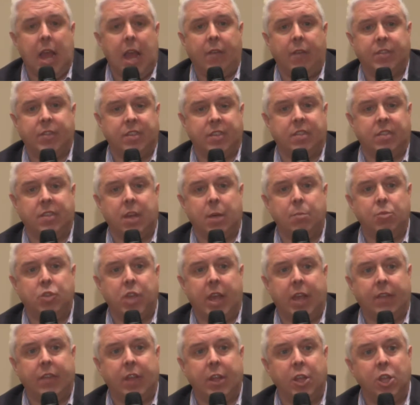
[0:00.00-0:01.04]
if it's a
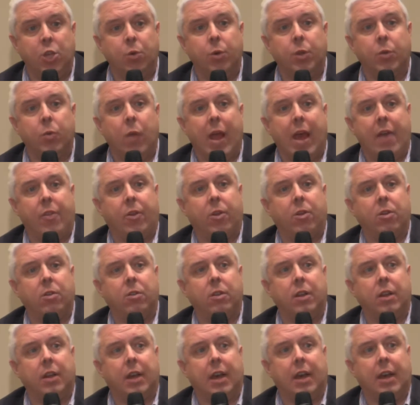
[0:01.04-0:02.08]
subject that you would
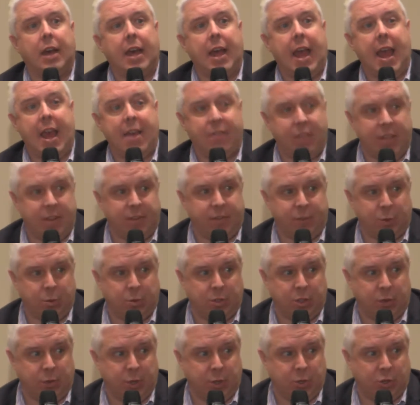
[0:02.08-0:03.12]
rather uh, have
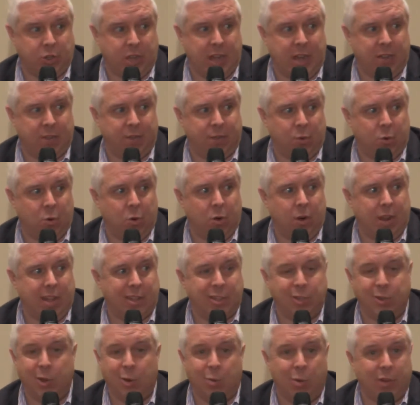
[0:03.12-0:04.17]
influence over your child for
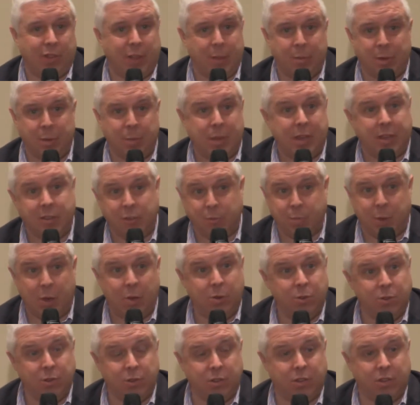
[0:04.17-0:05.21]
and you don't want them to be
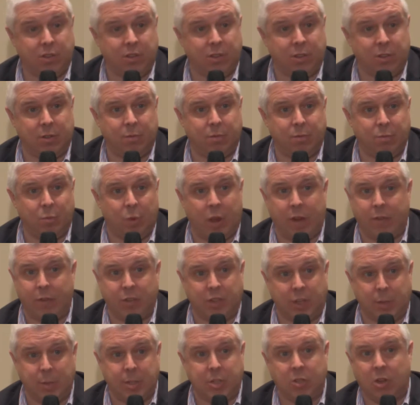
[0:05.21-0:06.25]
exposed to
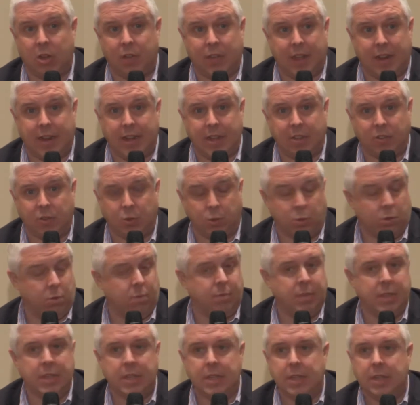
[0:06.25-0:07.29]
whatever's going to be taught that day in
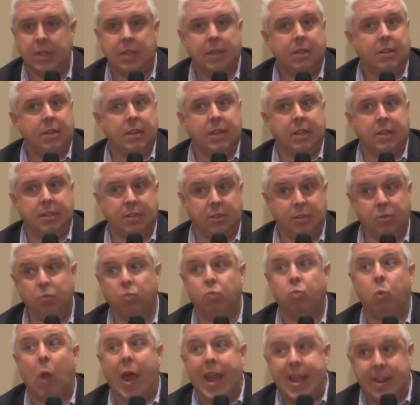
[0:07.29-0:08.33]
school,
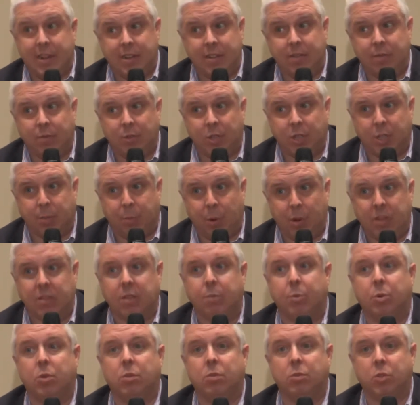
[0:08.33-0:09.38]
write to the
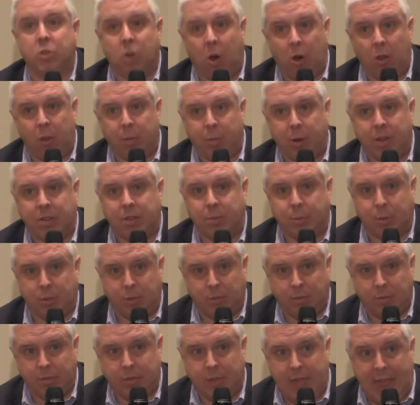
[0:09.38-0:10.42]
principal, call the
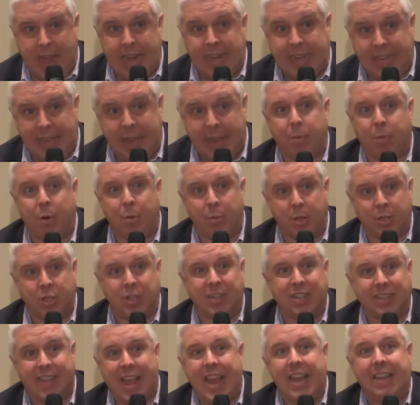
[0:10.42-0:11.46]
principal, and
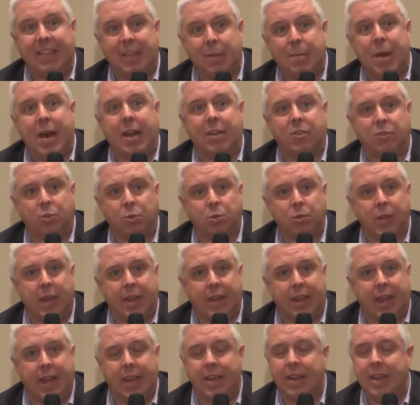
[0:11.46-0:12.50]
permission to take them out of school
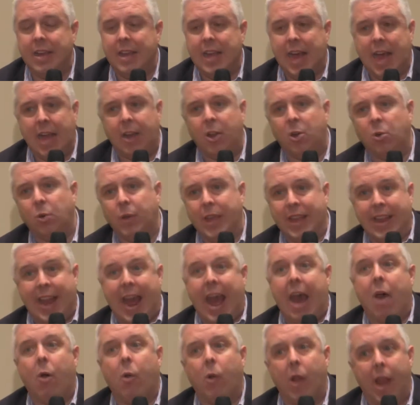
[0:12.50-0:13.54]
that day. I know in
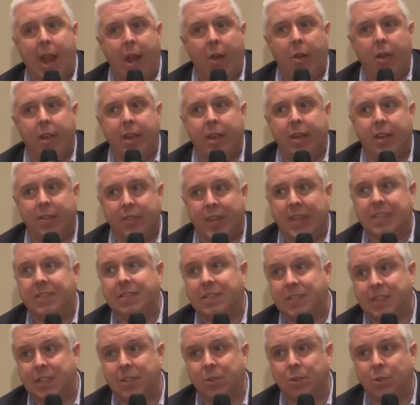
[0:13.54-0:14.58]
our area, that's
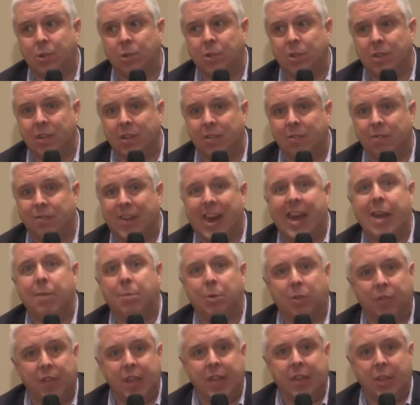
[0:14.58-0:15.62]
still a
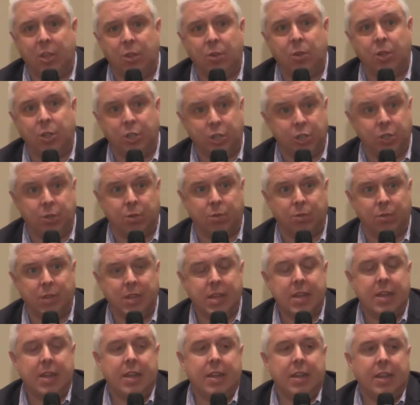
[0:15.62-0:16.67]
viable thing that you can do.
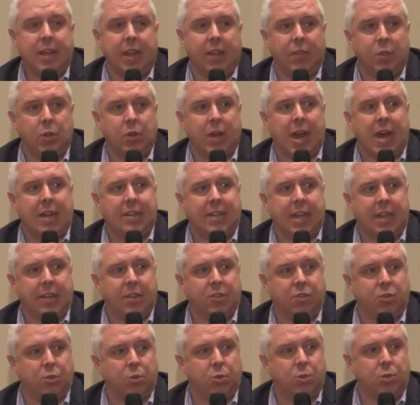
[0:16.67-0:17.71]
And if you contact
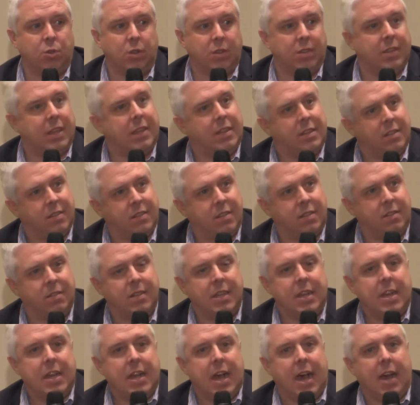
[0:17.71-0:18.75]
the school, you can say, listen,
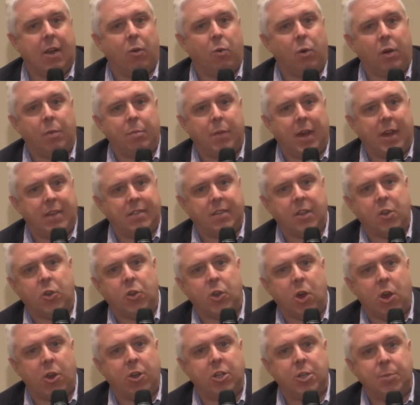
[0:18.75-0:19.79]
I don't want my son or
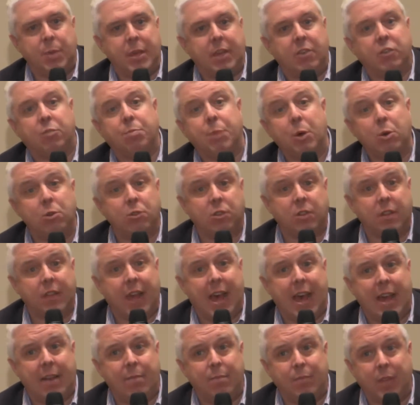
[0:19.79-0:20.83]
daughter to be exposed to
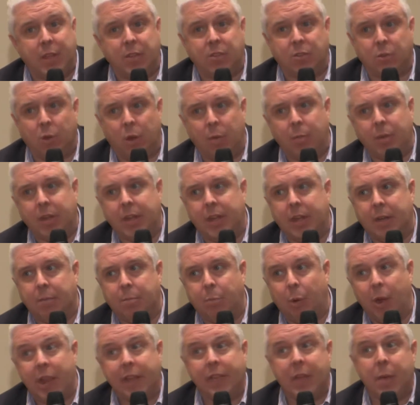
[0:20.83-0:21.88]
that, and so I'm going to
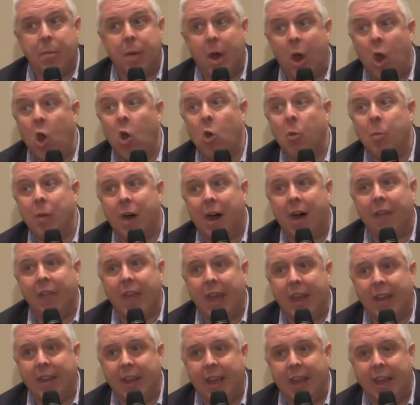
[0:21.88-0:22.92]
bring them home on
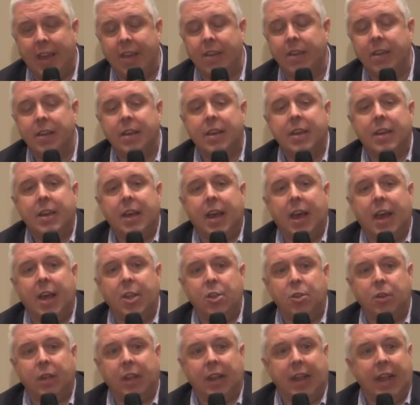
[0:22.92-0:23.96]
that day. Uh,
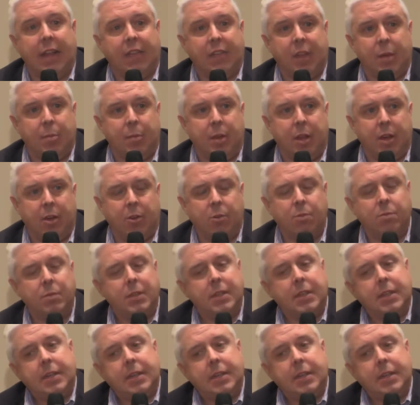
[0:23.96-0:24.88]
you can let them know.